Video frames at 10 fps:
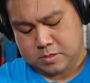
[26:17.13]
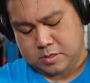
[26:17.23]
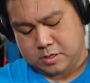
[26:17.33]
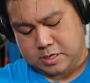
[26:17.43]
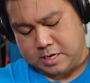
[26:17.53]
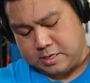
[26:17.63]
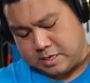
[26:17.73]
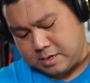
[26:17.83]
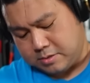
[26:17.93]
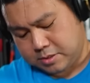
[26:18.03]
So that
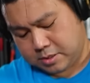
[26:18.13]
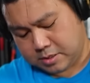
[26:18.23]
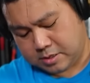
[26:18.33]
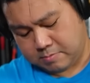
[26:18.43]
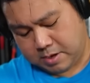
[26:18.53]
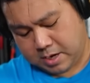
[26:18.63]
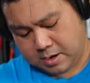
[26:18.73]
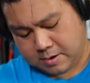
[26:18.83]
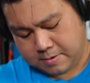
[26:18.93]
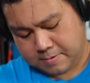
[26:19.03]
sounds good to
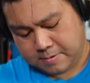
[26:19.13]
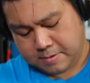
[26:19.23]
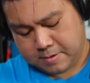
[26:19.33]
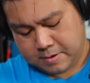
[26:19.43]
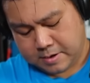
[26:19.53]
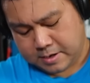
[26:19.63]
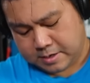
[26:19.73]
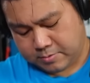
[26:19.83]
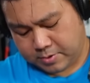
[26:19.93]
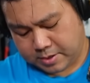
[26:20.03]
me. And
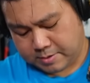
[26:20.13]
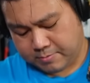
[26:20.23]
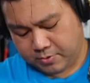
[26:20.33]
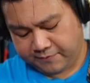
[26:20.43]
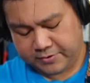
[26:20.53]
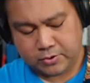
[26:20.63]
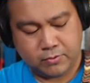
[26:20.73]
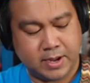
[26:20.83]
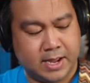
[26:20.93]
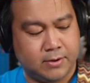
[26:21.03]
then we're going to move
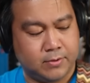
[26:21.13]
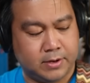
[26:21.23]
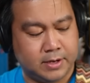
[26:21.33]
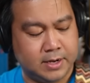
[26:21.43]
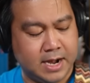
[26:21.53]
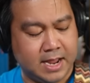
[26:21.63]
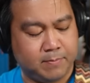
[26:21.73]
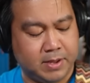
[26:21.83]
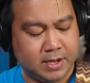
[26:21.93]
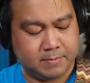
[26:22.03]
to our
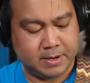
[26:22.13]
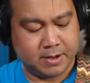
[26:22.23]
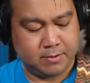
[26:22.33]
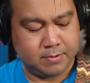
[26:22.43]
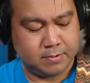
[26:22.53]
neck pickup now.